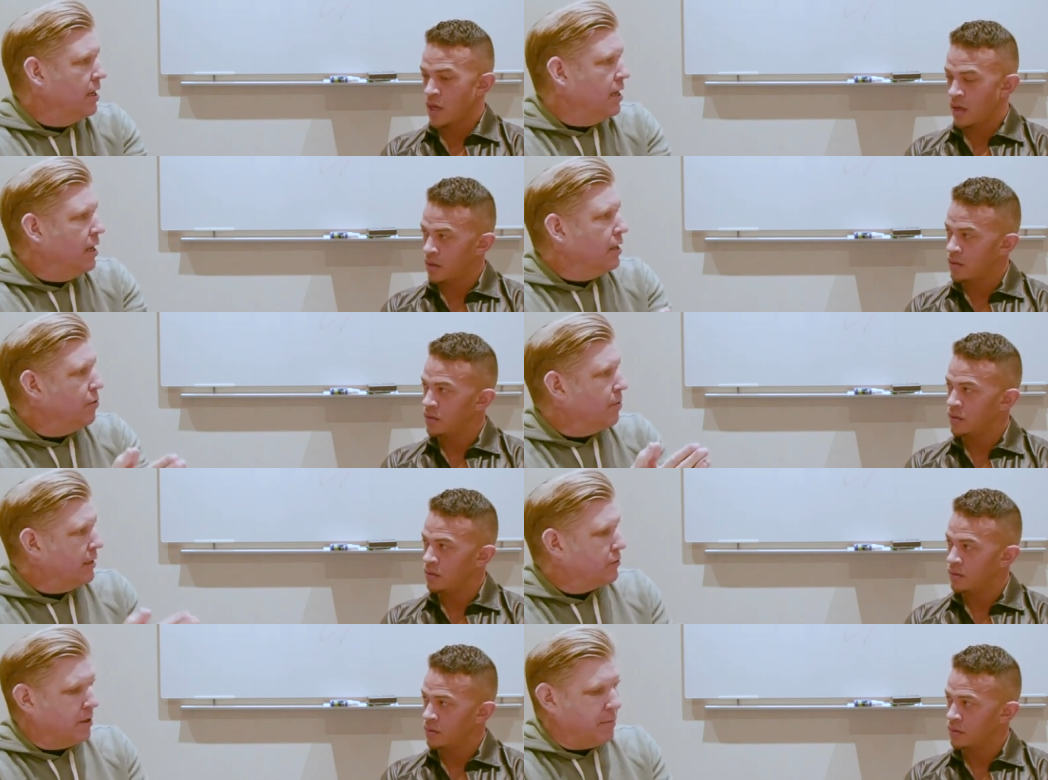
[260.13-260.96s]
Speaker 1: Yeah. You
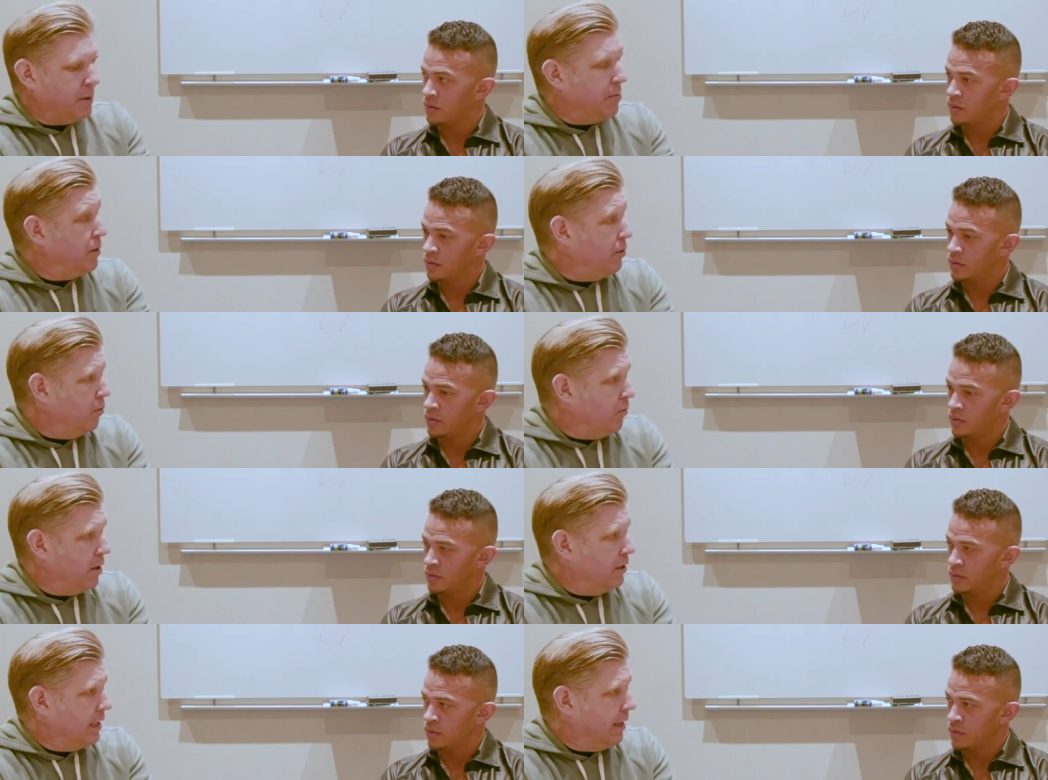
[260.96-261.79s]
wrestled him. You, you
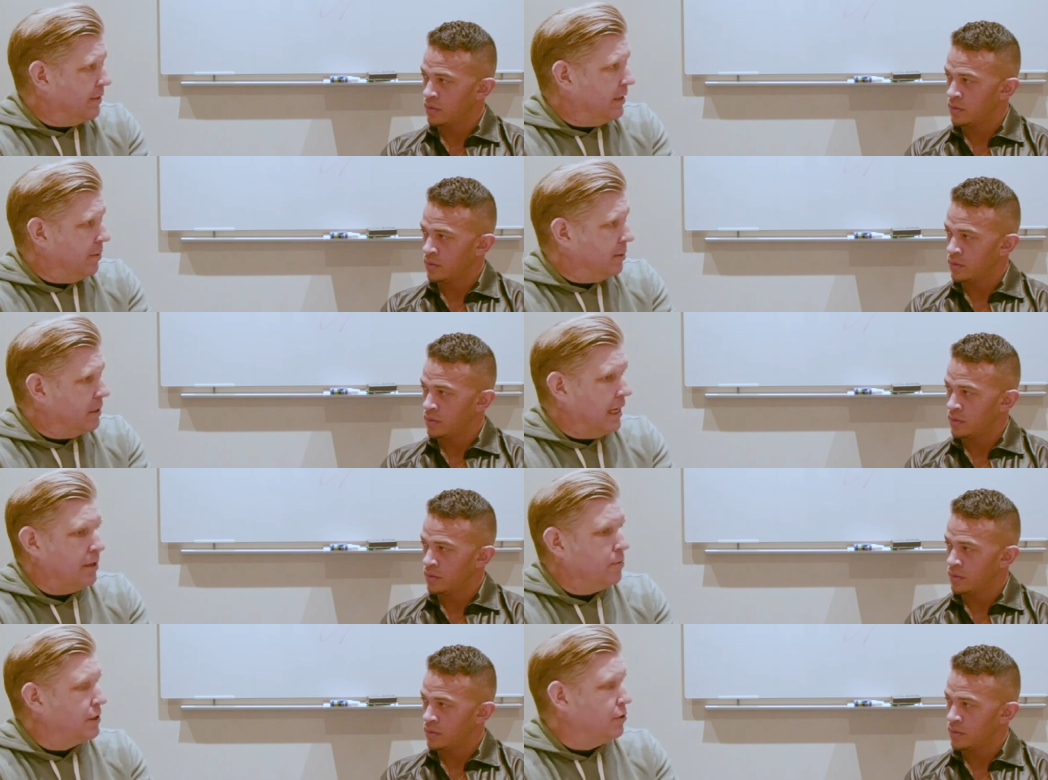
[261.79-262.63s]
won the FTW
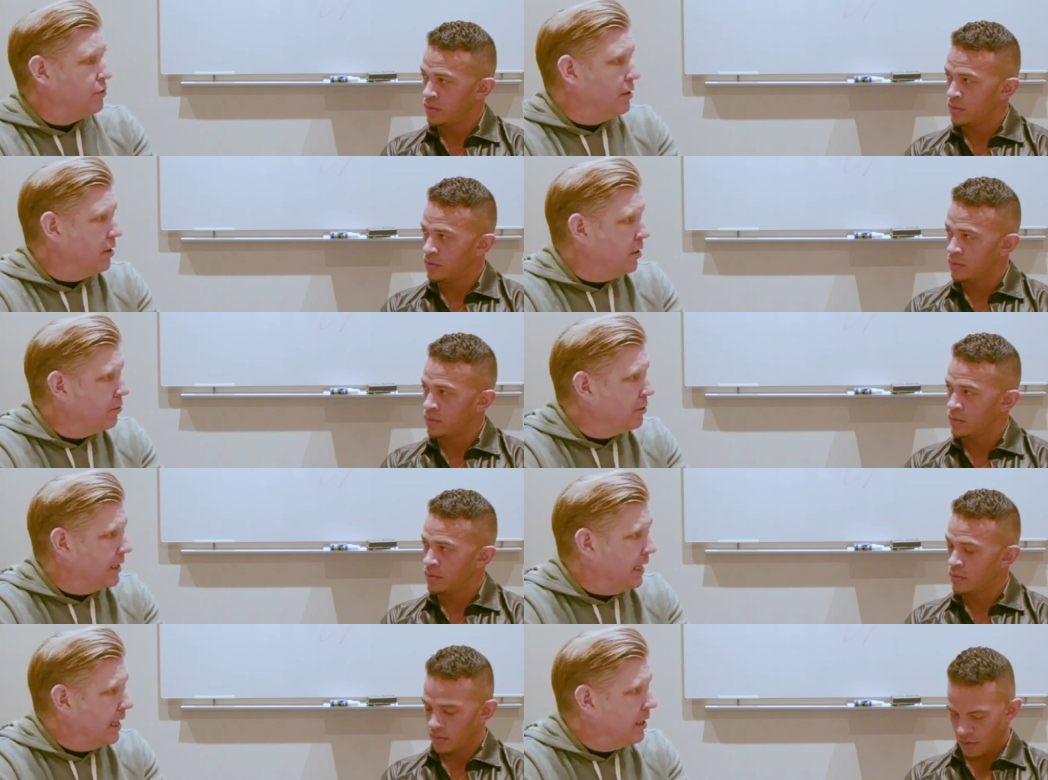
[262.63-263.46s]
title, which you still hold
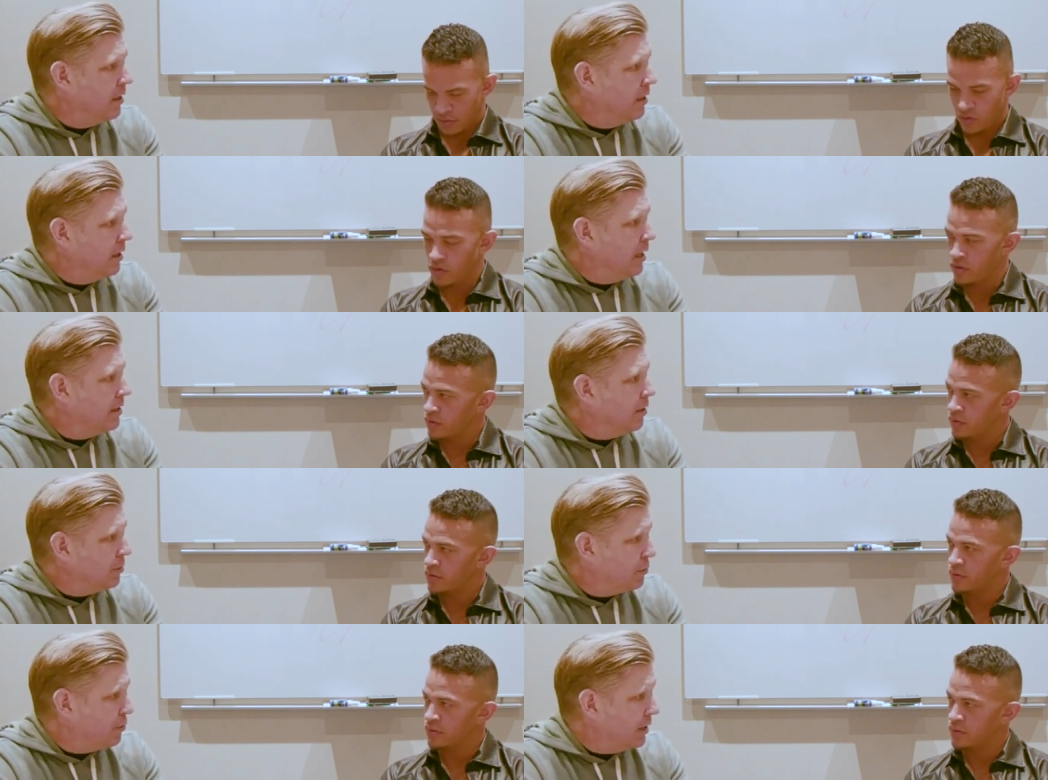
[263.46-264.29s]
today. Of course.
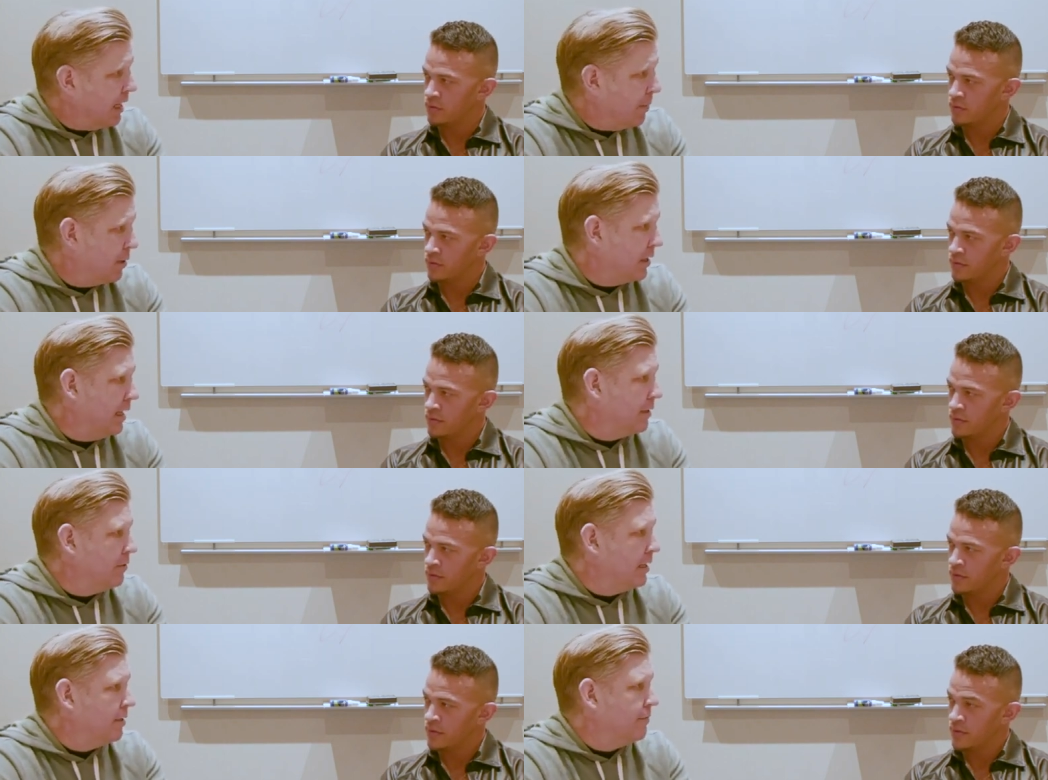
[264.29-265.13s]
Notice you did not bring
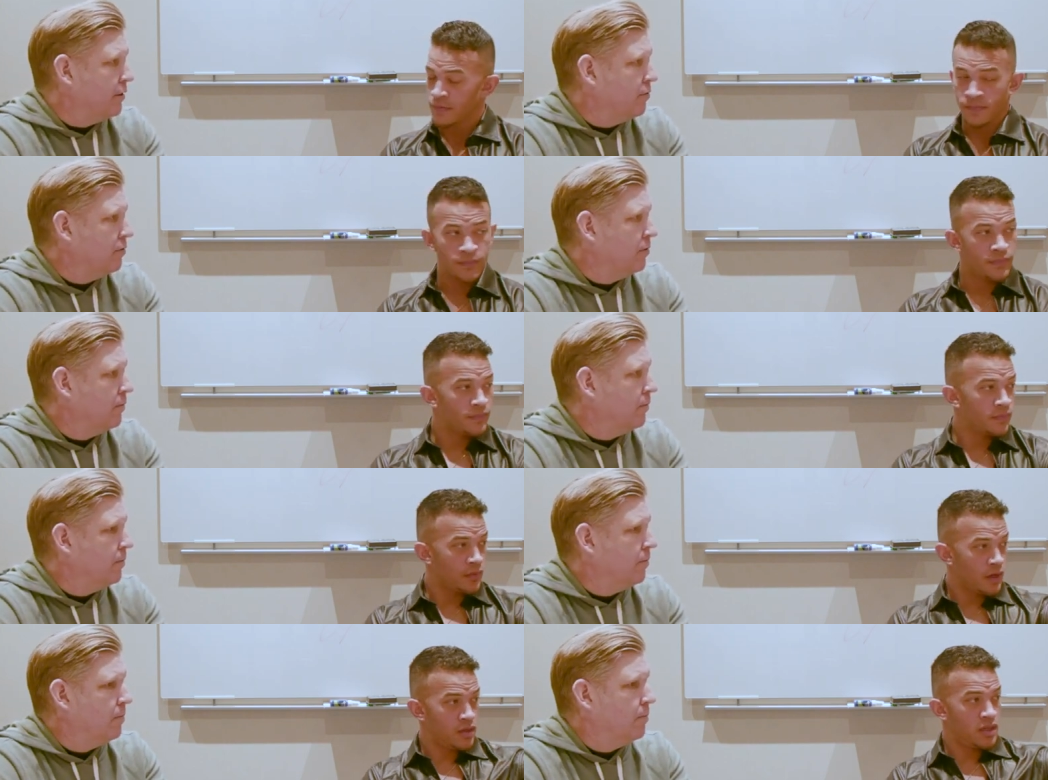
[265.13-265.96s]
that to the interview.
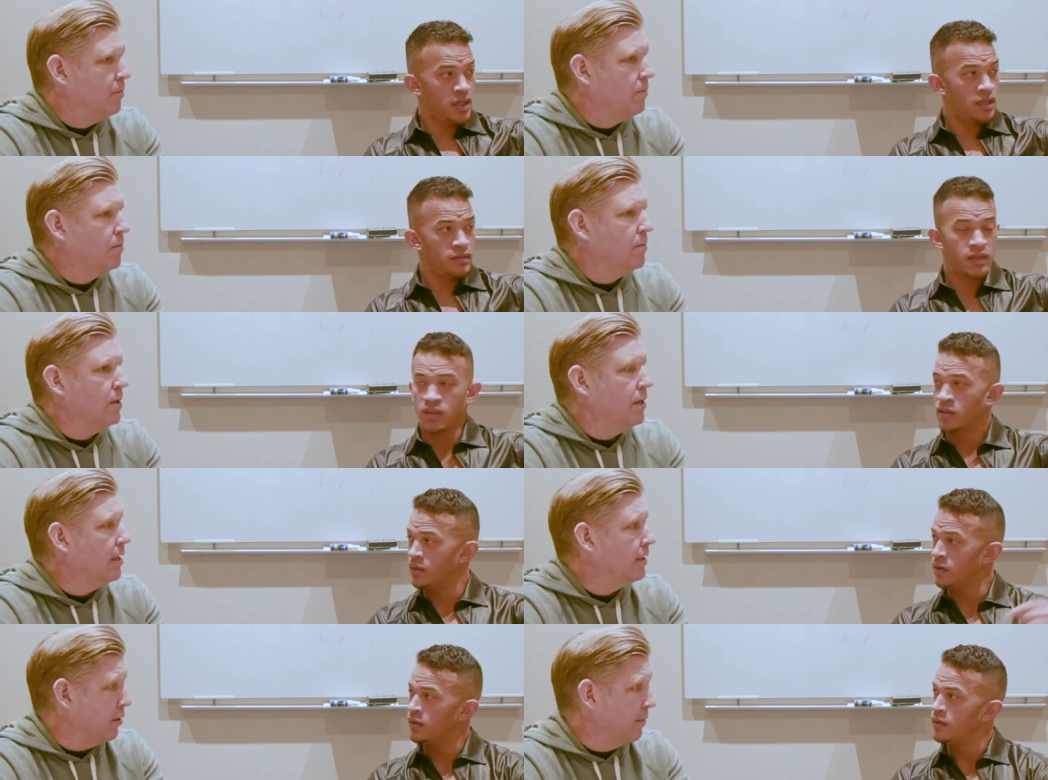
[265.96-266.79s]
Speaker 2: Are you kidding me?
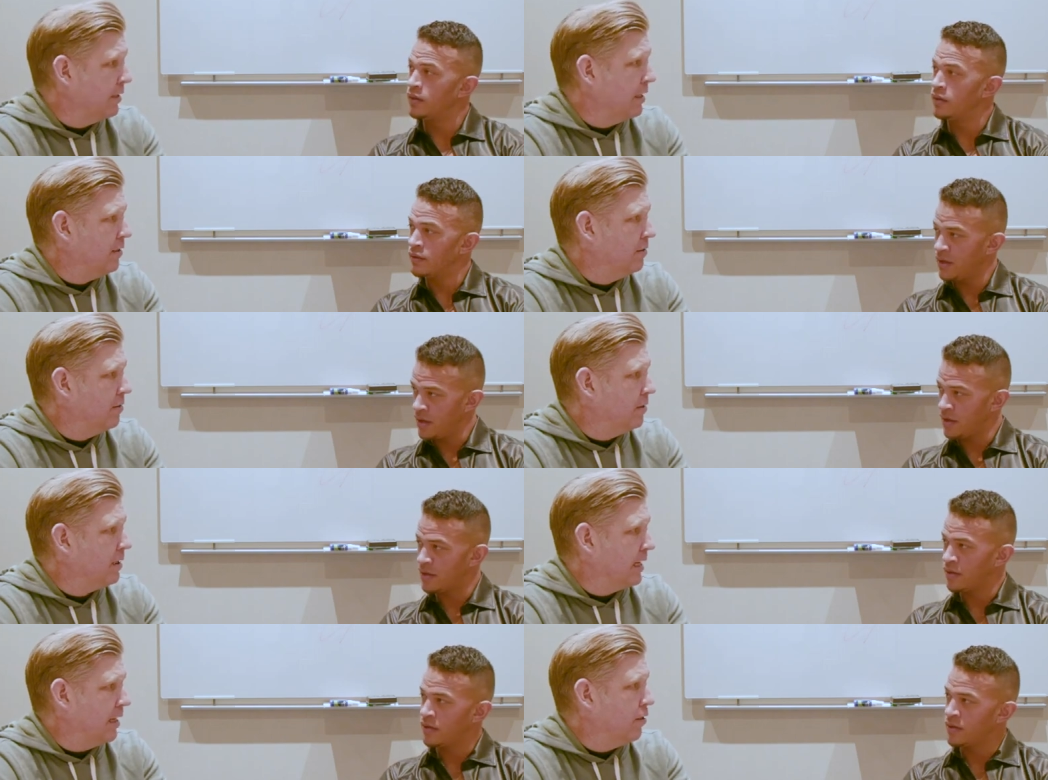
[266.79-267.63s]
Speaker 1: It's over there.
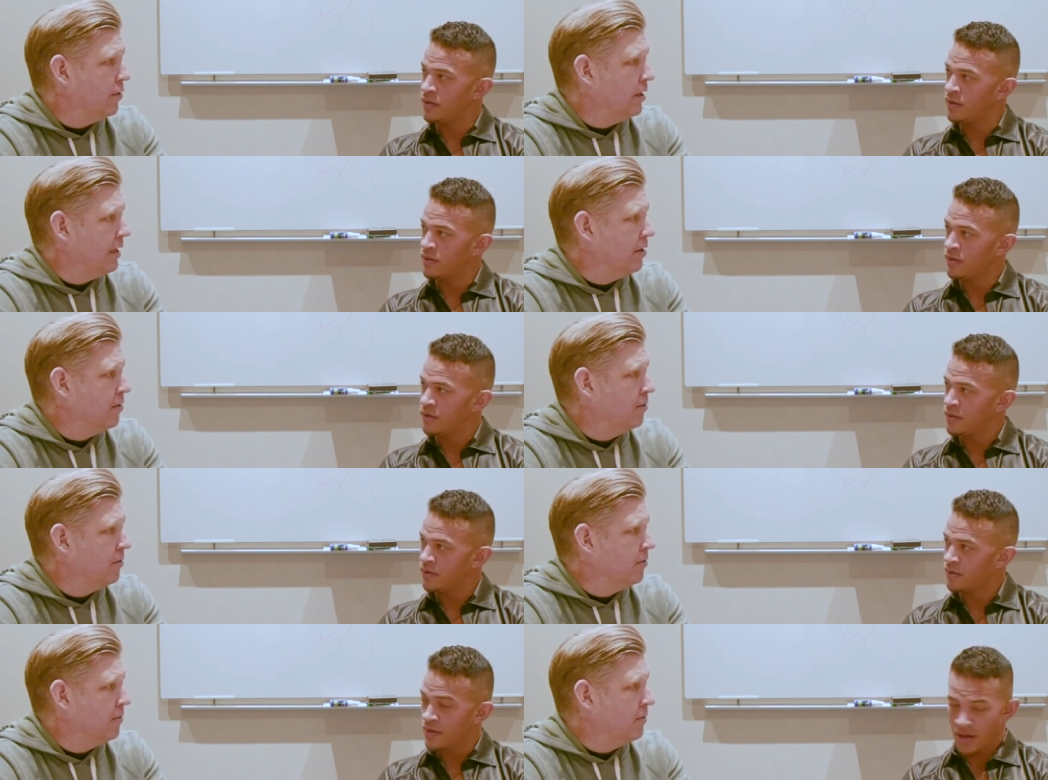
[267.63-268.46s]
Yeah. Can I hold it later?
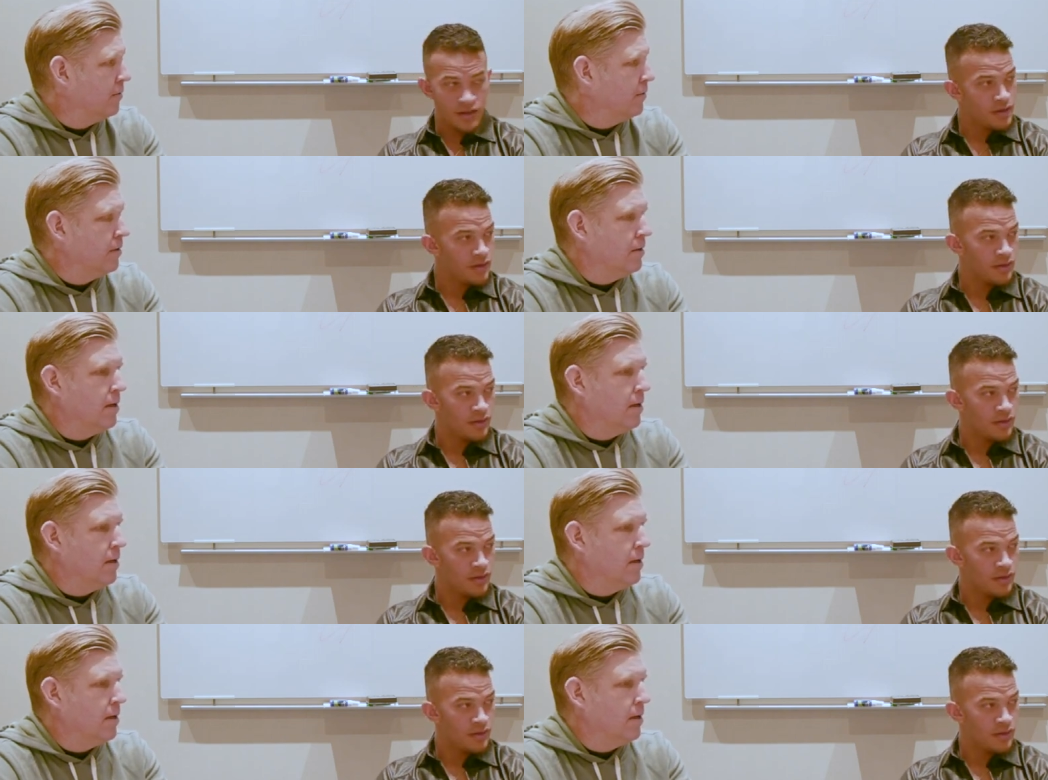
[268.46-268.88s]
Yeah.